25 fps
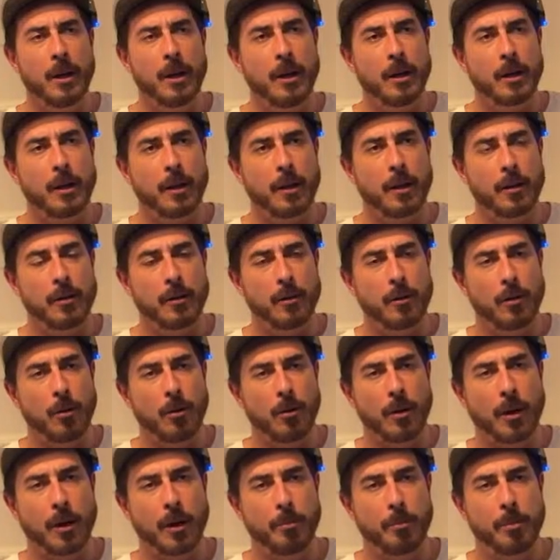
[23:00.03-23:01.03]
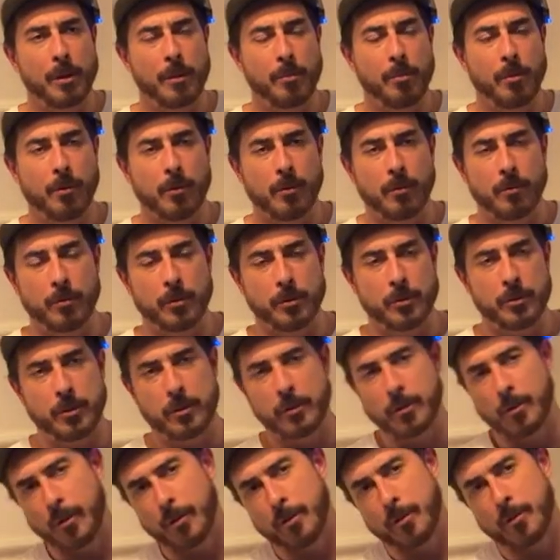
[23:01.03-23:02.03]
Getting to know a lot of people was just
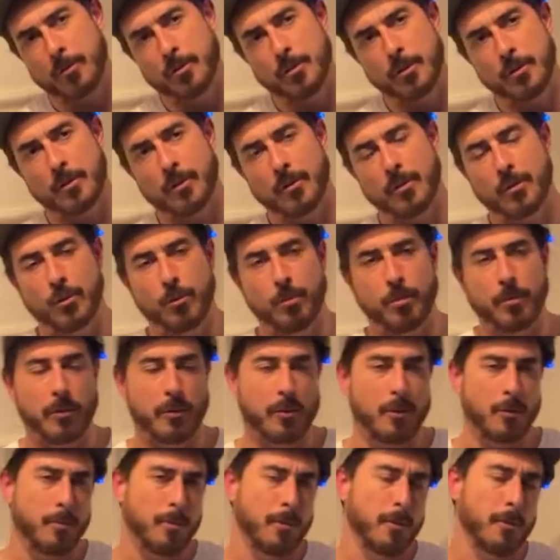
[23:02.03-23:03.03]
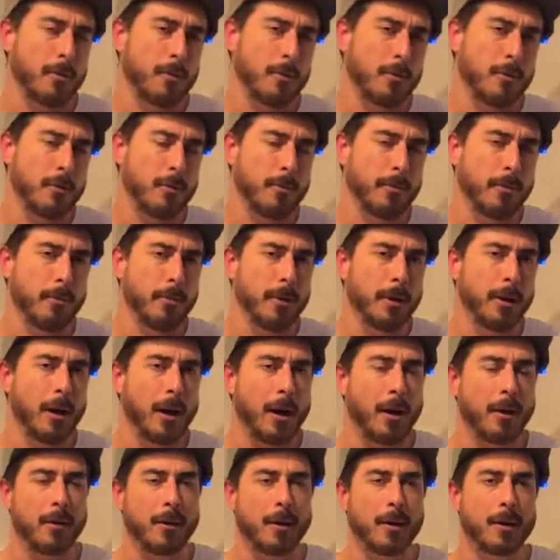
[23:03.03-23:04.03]
also just a super, super, super big
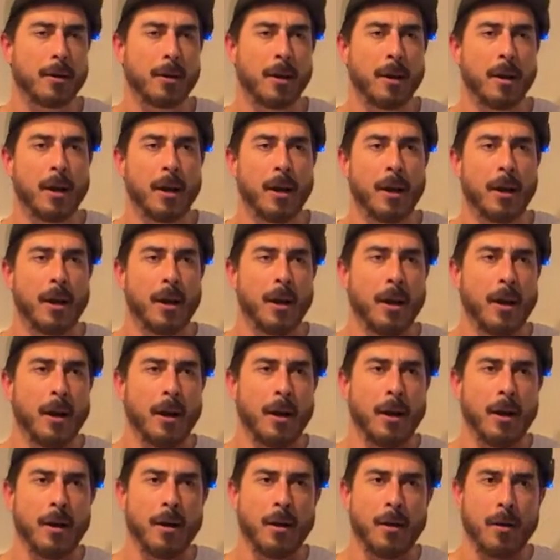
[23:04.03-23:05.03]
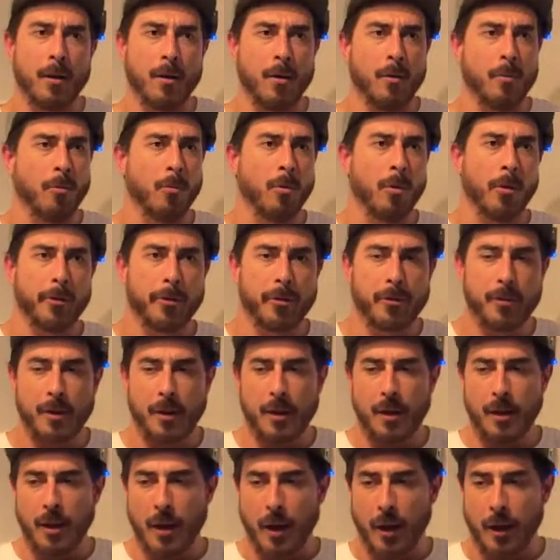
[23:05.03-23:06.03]
highlight. We'll
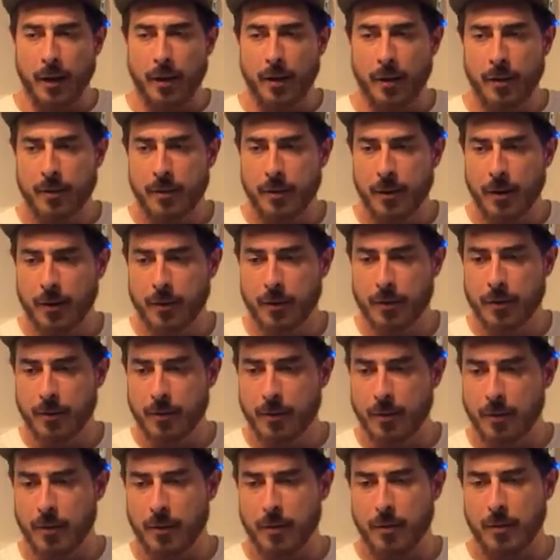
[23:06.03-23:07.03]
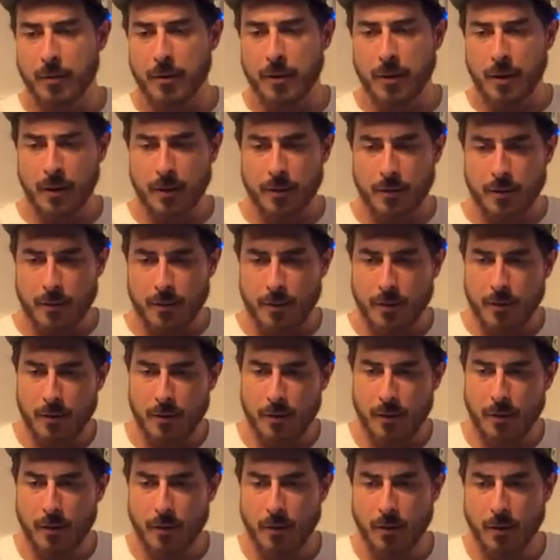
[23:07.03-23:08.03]
see, I guess next
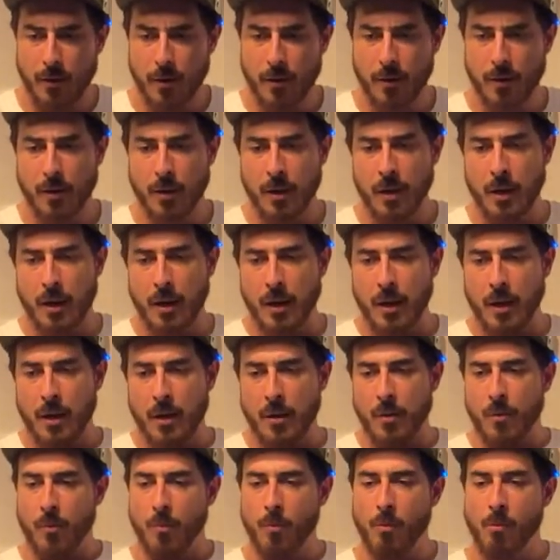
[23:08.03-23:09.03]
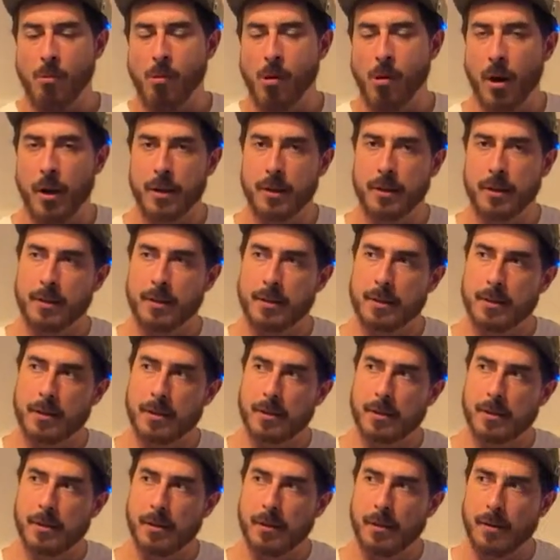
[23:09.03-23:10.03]
year what
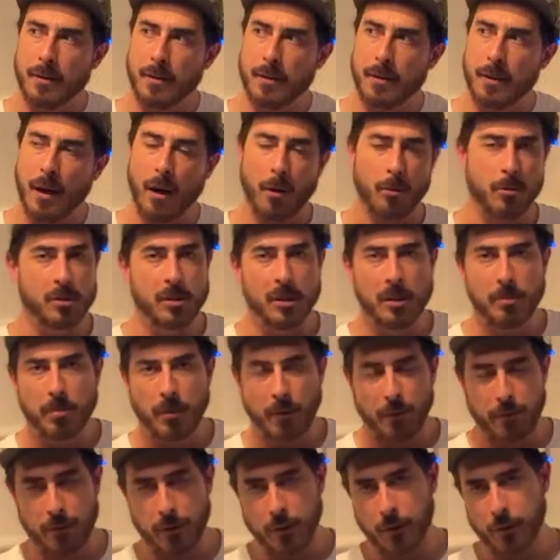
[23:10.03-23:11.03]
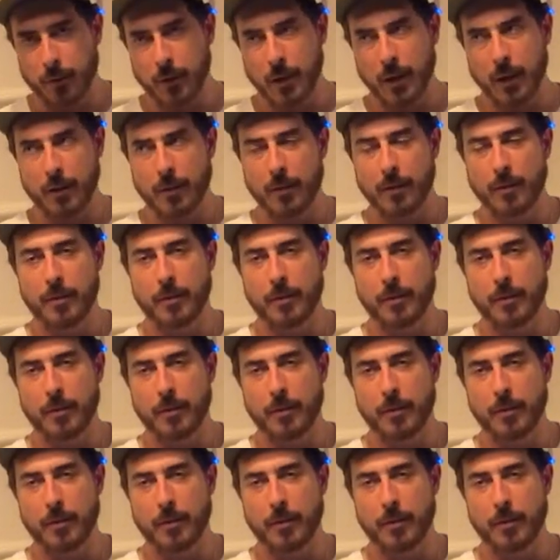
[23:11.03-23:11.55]
how deep the field gets.